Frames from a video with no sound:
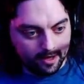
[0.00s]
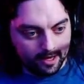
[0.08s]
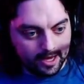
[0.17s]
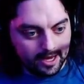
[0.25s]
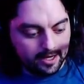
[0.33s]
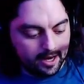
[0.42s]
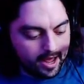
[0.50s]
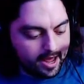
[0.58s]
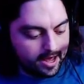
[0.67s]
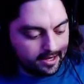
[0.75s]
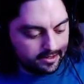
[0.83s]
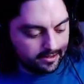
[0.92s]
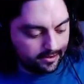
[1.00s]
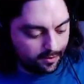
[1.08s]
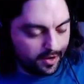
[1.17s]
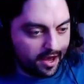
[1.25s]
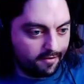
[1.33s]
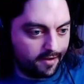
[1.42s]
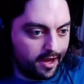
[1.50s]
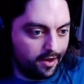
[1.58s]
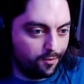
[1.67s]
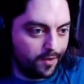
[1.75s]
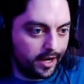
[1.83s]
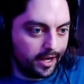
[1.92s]
We have a
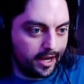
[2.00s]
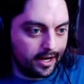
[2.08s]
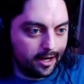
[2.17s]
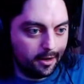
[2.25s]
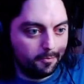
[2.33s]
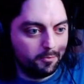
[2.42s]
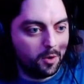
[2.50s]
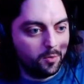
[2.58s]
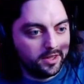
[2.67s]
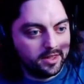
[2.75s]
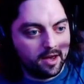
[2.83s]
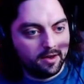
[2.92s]
rig in it, but with that